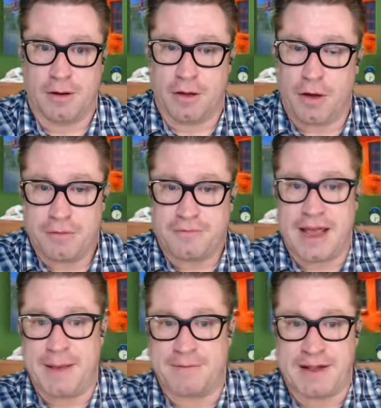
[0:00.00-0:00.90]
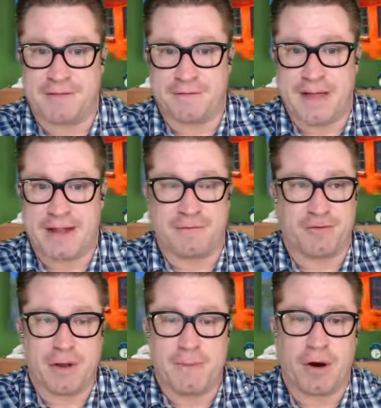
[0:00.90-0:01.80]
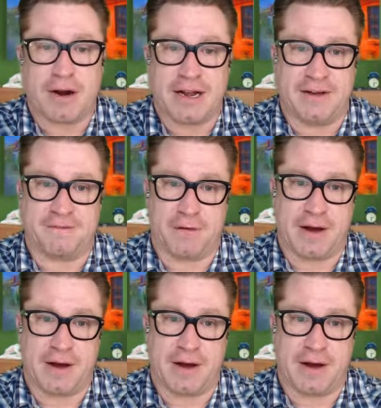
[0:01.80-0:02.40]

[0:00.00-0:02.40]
All those names, that's free marketing for